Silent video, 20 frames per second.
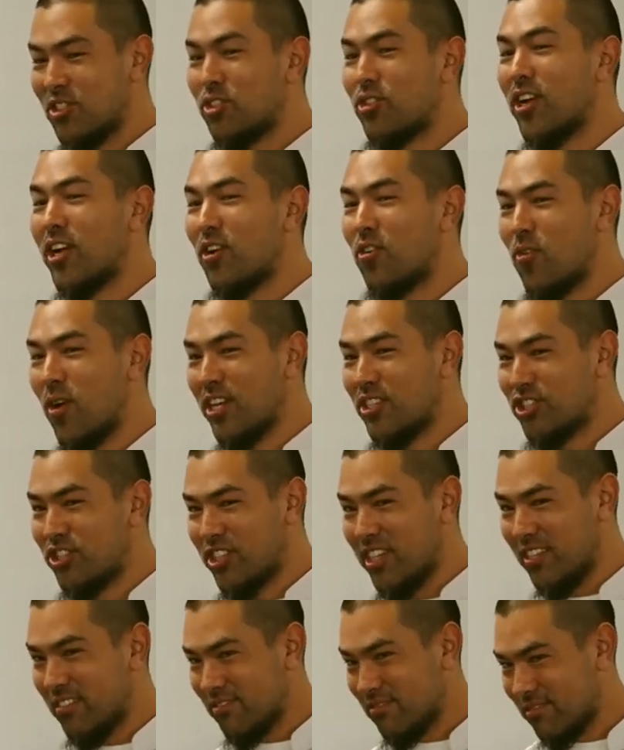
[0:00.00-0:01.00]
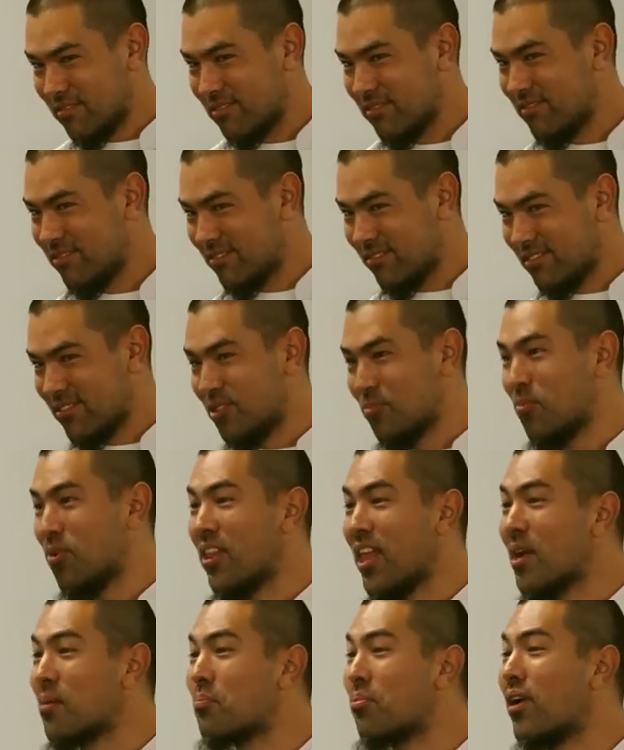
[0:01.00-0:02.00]
Trick question. It's
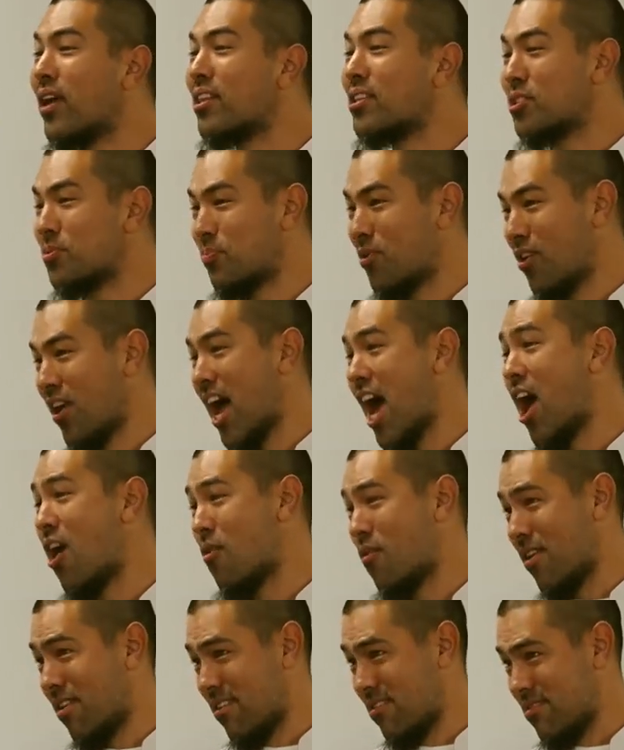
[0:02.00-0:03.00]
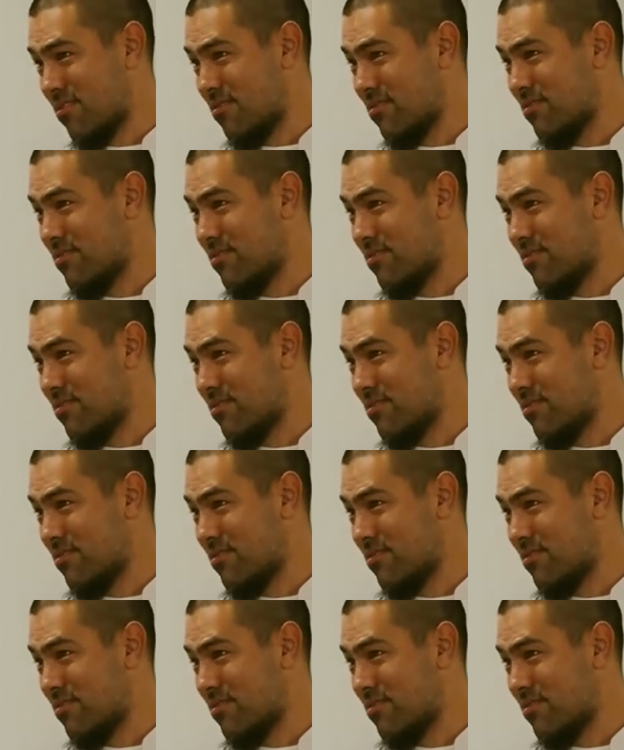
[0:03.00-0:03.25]
more like breaths per hour.